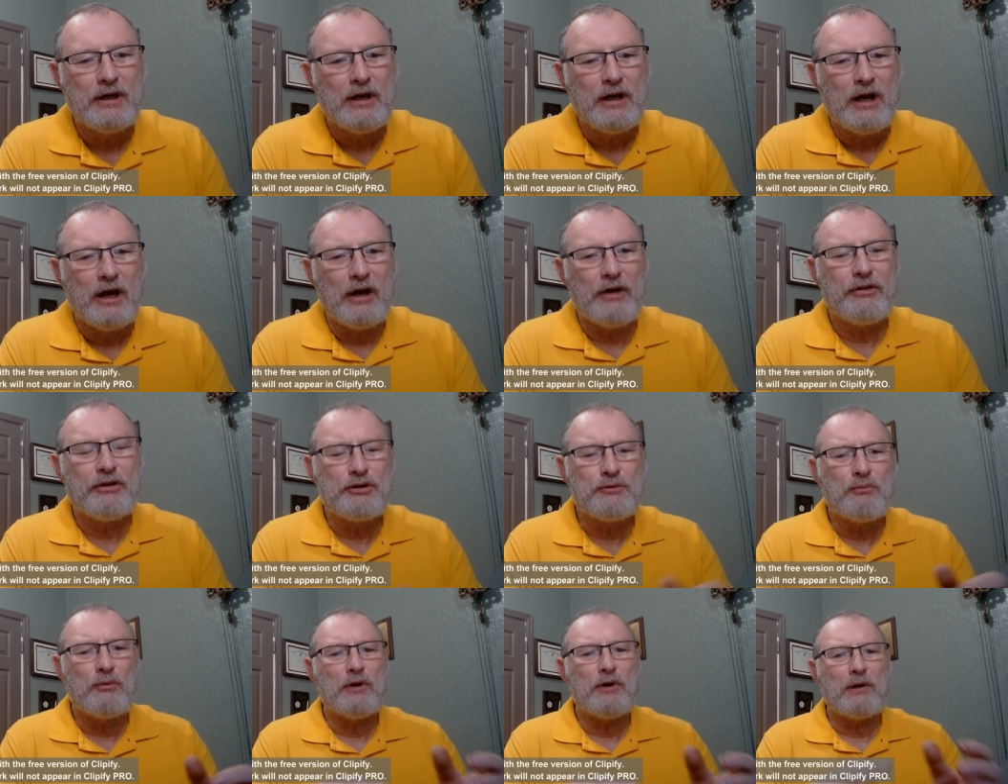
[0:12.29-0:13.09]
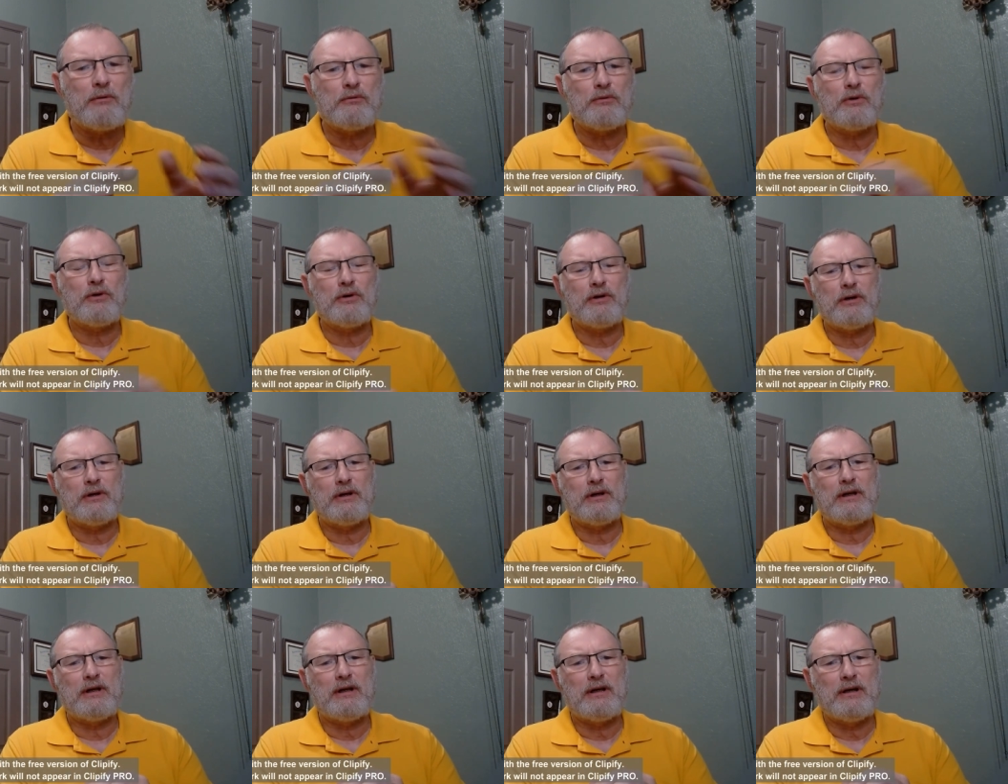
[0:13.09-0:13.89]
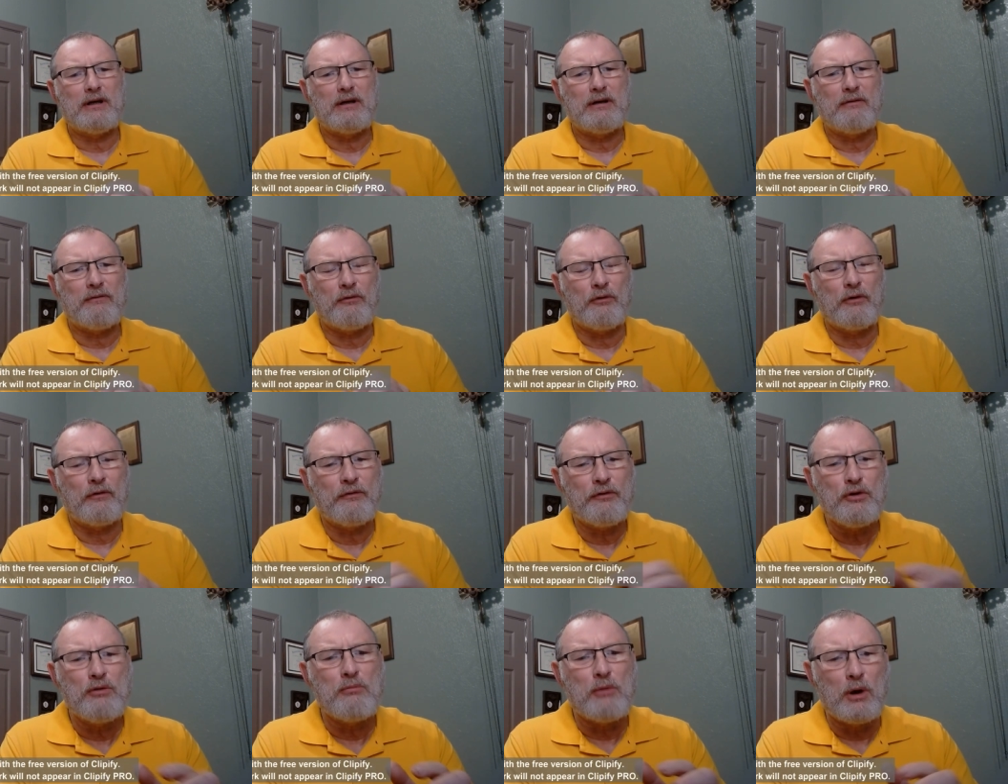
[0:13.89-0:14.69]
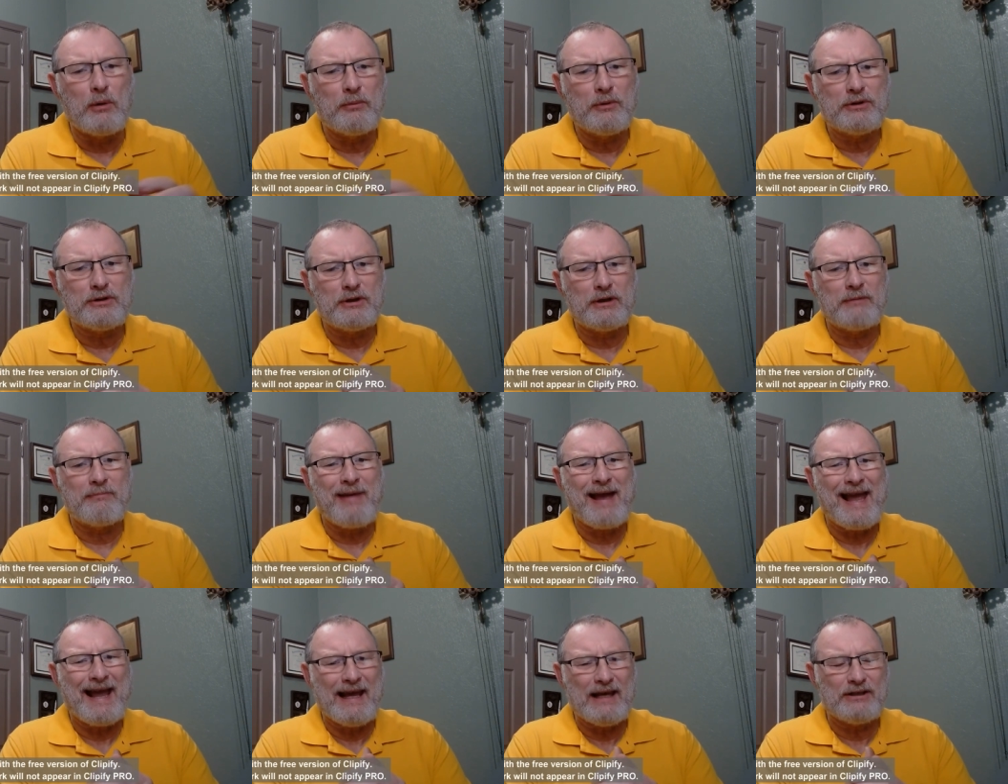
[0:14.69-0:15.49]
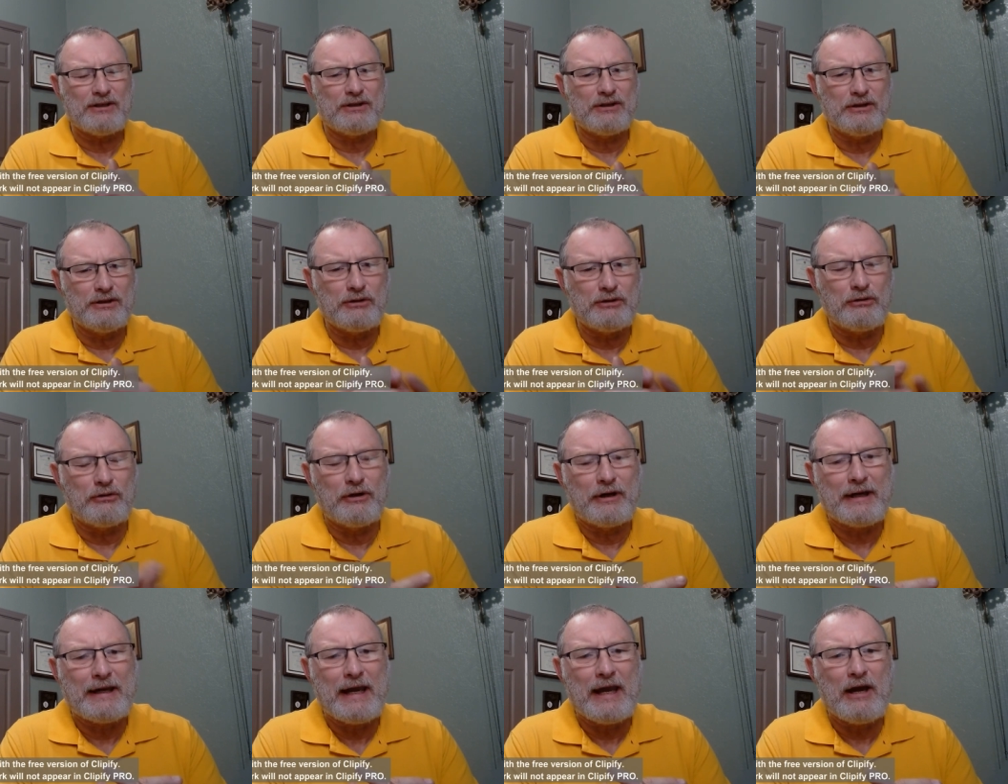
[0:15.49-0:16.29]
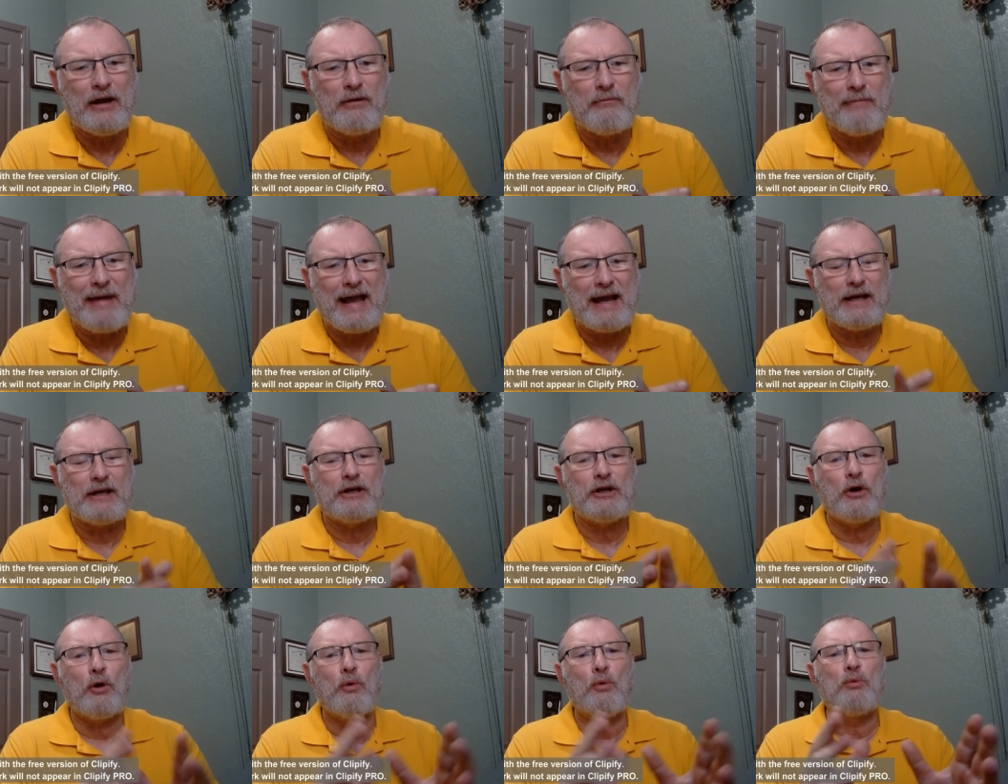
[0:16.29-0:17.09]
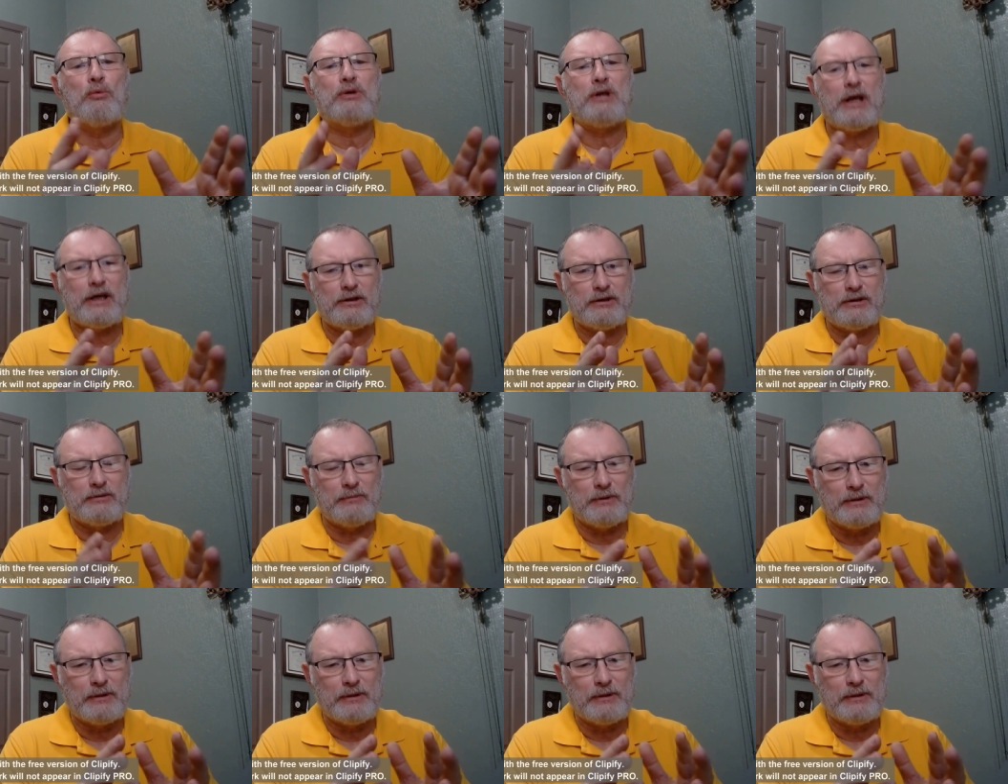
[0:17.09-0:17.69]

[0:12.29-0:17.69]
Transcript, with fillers: Uh, this morning, I want to look at a, uh, for a few moments a passage or an account back in the Old Testament.